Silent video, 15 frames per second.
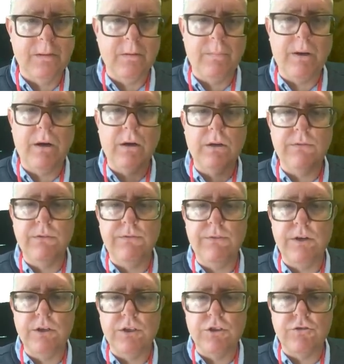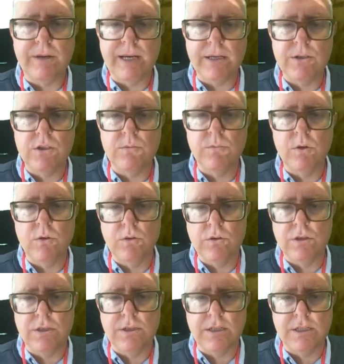The bark of the first tree is smooth
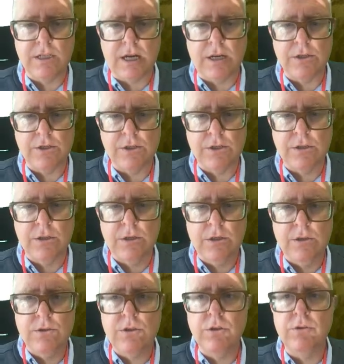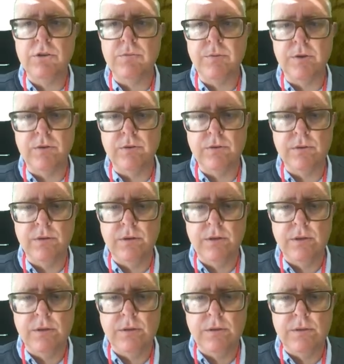to the touch, too smooth
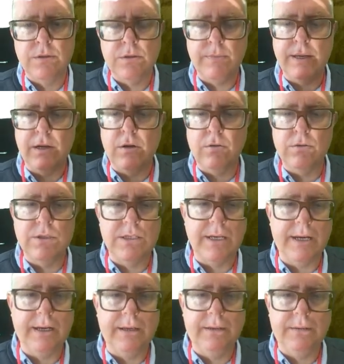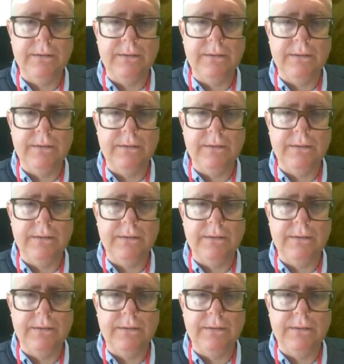to be an old singer.